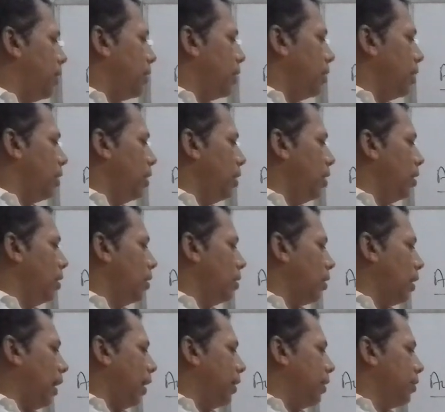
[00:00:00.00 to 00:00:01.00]

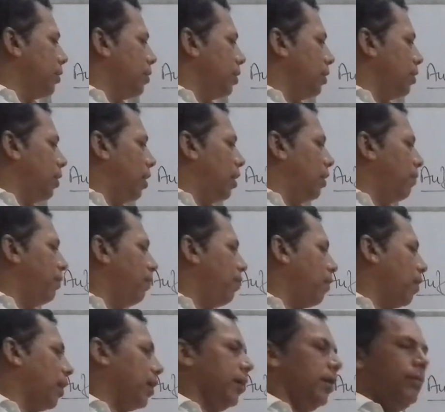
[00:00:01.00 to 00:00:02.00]
18, 19 and
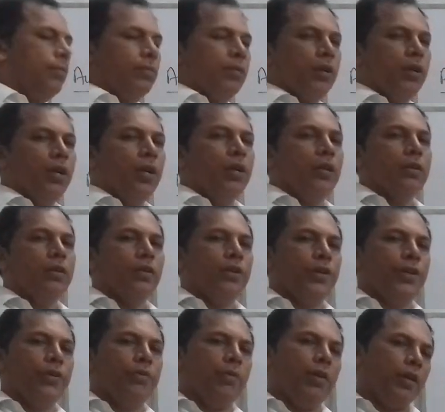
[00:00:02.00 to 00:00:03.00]
5,
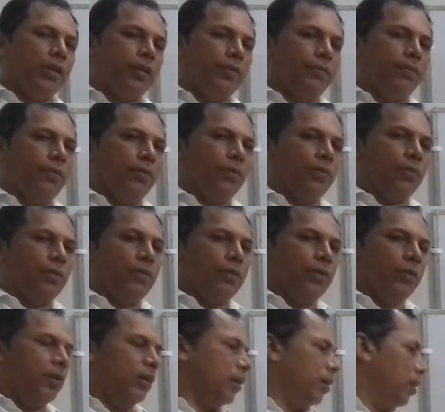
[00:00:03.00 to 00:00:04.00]
24.
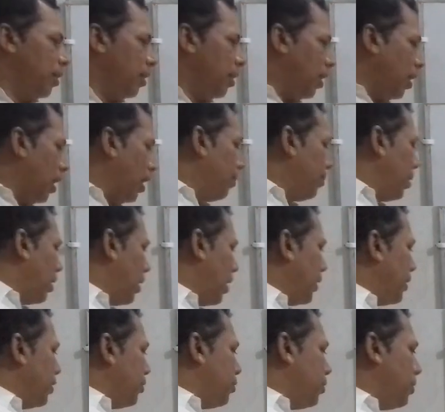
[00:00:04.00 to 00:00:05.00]
Am I
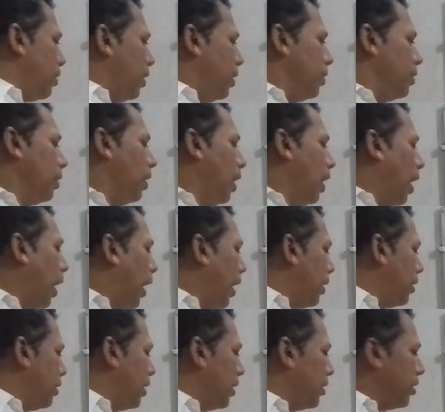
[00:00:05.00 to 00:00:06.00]
right, student?
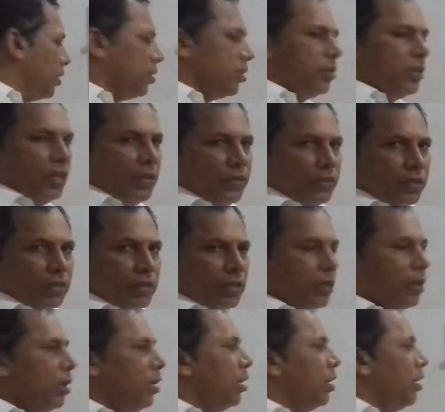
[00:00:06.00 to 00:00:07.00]
And that is
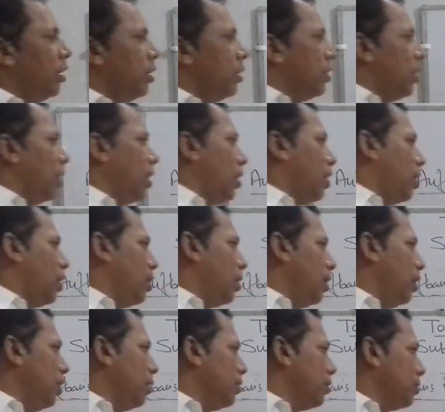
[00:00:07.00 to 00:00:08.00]
just in the
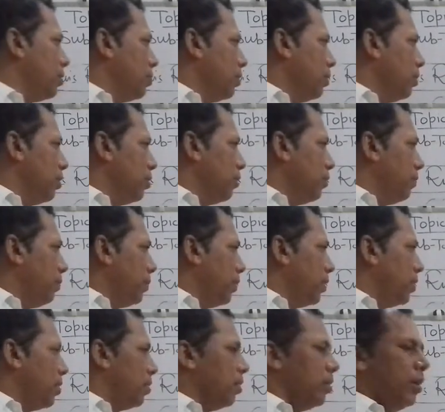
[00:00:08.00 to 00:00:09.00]
accordance
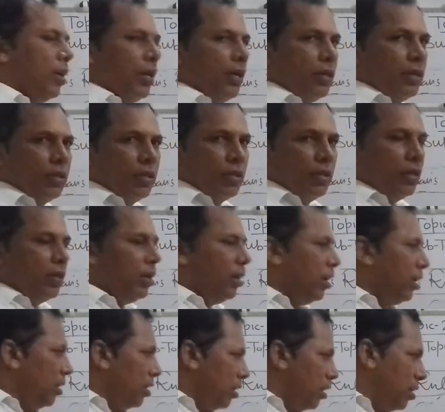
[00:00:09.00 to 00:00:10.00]
with that
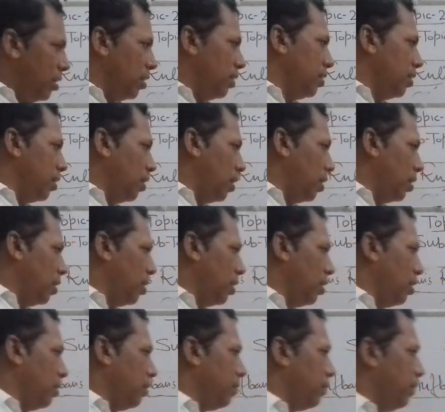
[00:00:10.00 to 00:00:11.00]
increasing
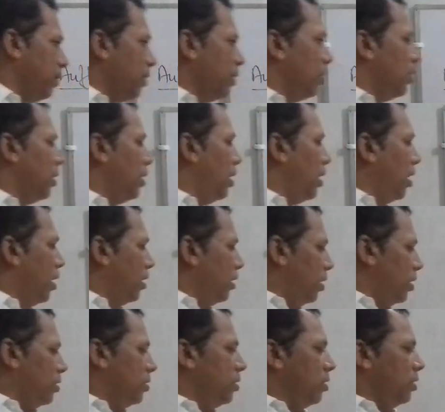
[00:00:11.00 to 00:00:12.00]
order of
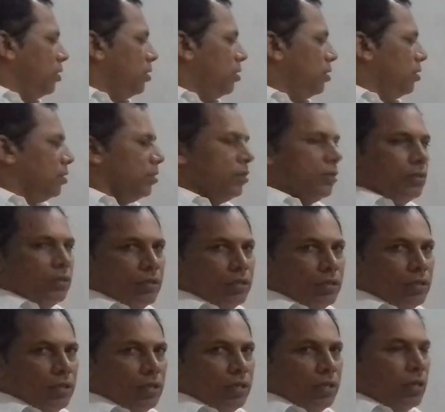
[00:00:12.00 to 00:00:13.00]
energies.
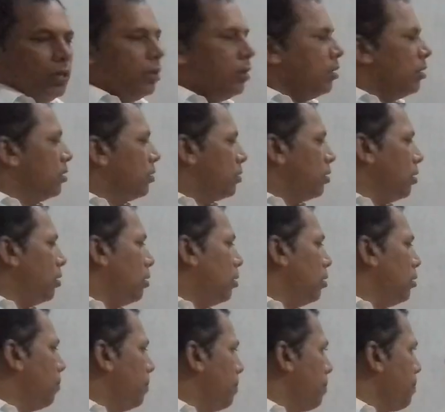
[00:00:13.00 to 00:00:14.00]

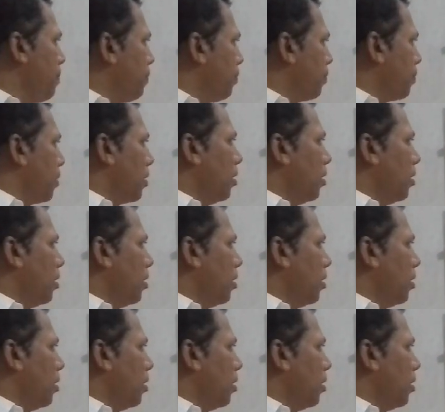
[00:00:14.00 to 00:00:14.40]
So,